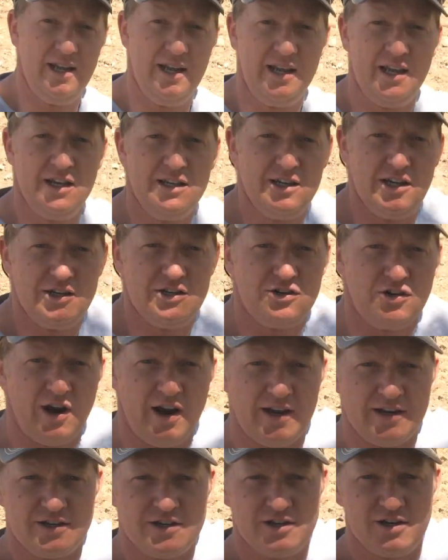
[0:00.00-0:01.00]
dig a good
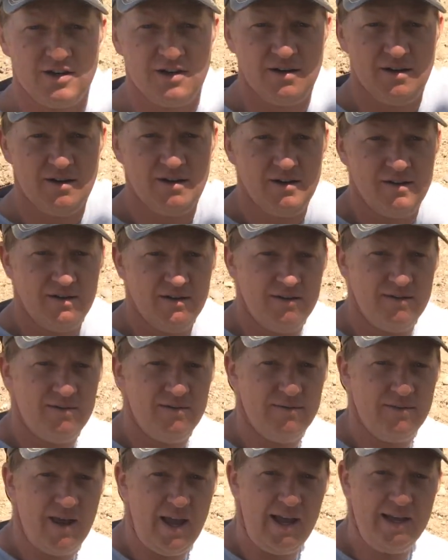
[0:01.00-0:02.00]
trench.
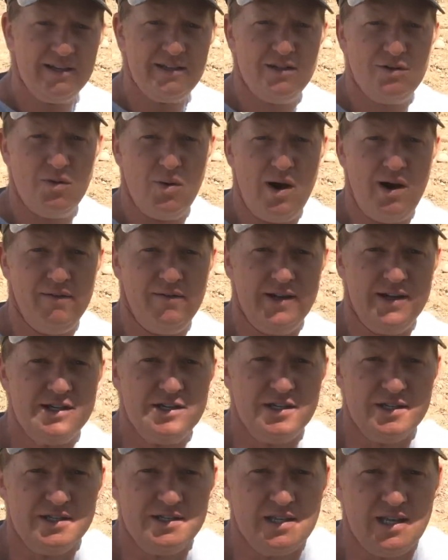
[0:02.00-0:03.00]
8 to 12
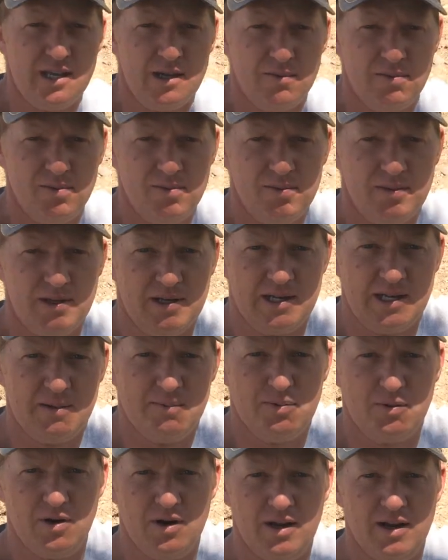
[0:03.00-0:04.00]
inches deep. The
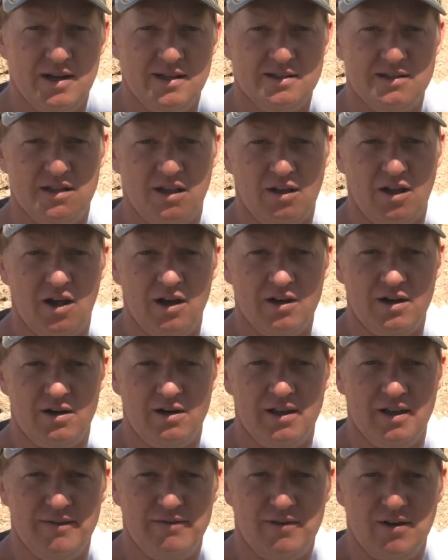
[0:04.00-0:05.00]
deeper it is, the longer
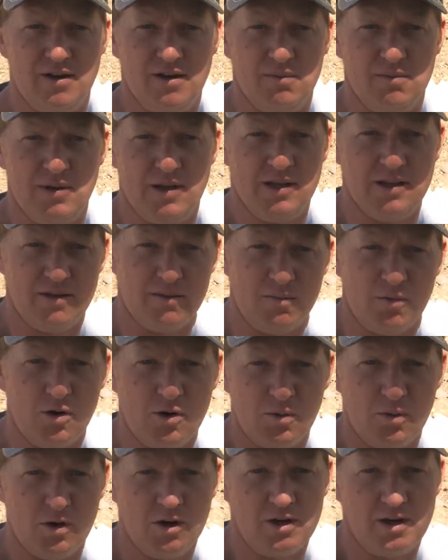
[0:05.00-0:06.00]
lived it'll be, the
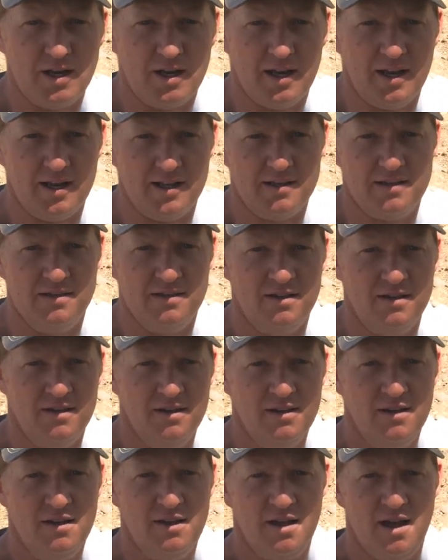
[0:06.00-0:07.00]
more work it is,
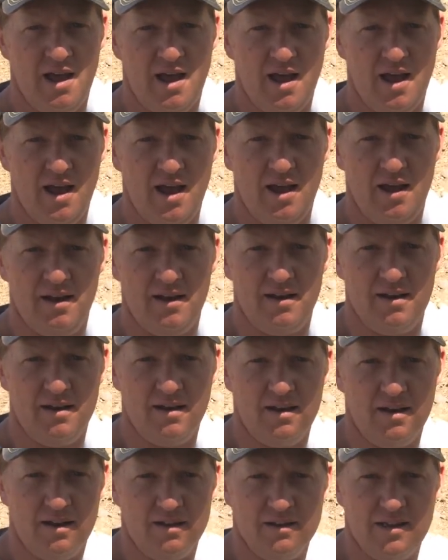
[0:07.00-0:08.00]
and
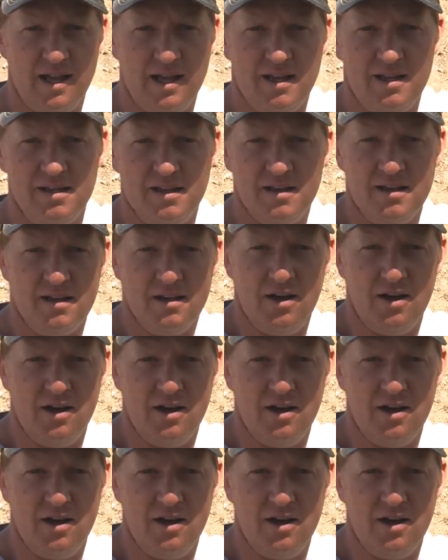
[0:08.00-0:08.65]
it'll take a little